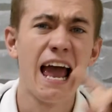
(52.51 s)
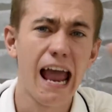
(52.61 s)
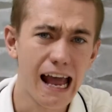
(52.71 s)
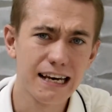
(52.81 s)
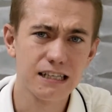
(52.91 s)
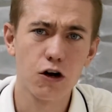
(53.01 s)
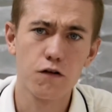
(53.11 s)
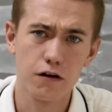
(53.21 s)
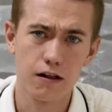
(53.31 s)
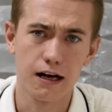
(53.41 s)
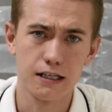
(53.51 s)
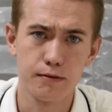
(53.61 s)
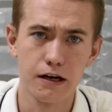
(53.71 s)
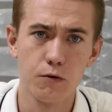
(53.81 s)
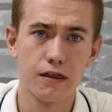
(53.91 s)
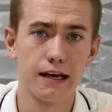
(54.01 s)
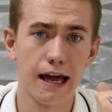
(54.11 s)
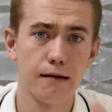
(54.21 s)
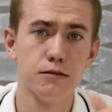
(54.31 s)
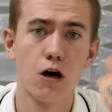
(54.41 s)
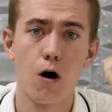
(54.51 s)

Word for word: and its overclock speed with the games